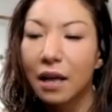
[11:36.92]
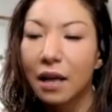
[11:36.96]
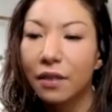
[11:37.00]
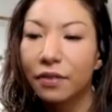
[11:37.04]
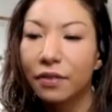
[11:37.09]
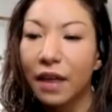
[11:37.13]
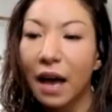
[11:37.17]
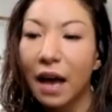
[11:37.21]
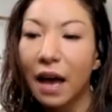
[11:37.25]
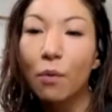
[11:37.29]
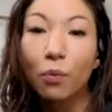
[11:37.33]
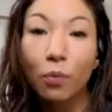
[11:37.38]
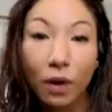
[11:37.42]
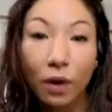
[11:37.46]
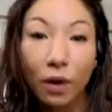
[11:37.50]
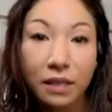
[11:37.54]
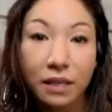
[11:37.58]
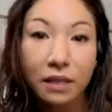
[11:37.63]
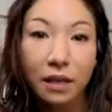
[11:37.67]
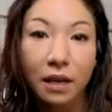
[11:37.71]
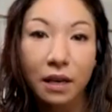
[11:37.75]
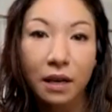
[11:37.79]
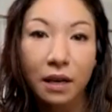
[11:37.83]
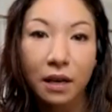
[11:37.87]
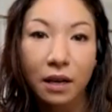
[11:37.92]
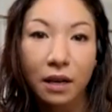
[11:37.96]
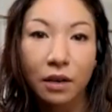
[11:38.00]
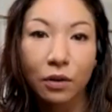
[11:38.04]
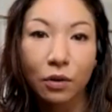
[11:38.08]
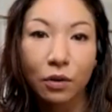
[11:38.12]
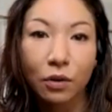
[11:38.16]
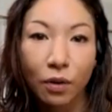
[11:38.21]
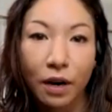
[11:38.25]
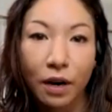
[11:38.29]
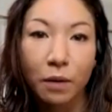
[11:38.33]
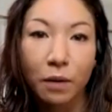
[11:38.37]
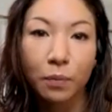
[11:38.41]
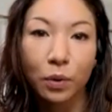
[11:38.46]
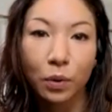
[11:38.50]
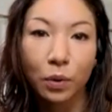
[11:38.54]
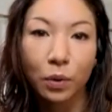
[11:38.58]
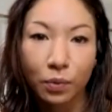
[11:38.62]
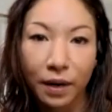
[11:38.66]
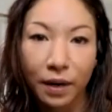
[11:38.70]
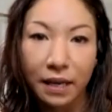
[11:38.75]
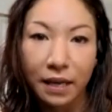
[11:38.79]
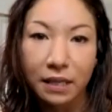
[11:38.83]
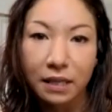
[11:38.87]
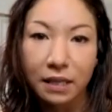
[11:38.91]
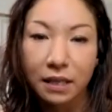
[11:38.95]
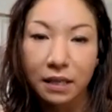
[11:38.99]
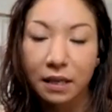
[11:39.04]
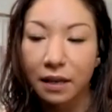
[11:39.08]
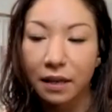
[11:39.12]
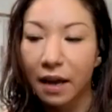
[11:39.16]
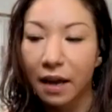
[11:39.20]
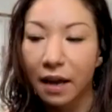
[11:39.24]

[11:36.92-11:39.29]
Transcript: that was an incredible risk.